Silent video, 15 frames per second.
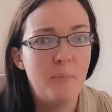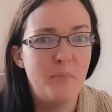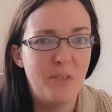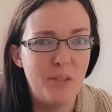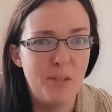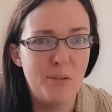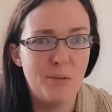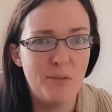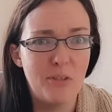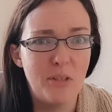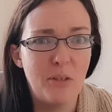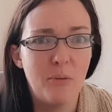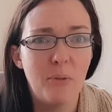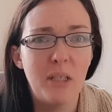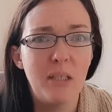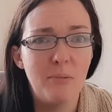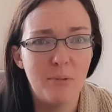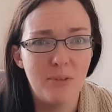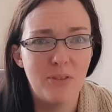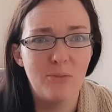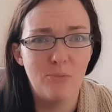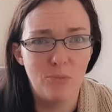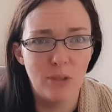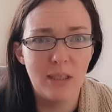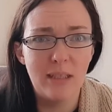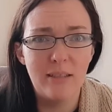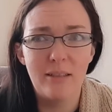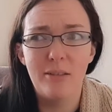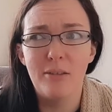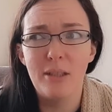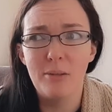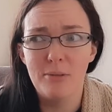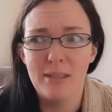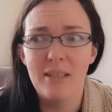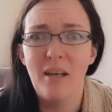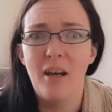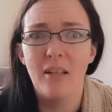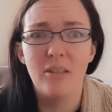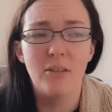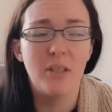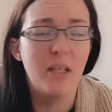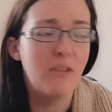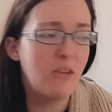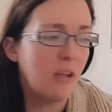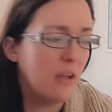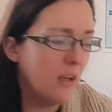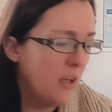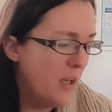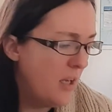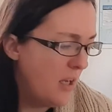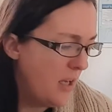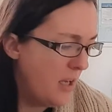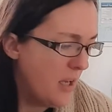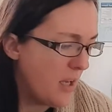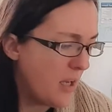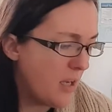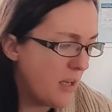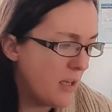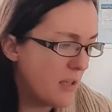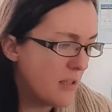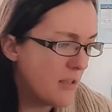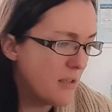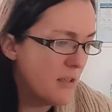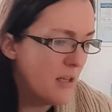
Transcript: years ago when he was really little. He was a toddler, I think. And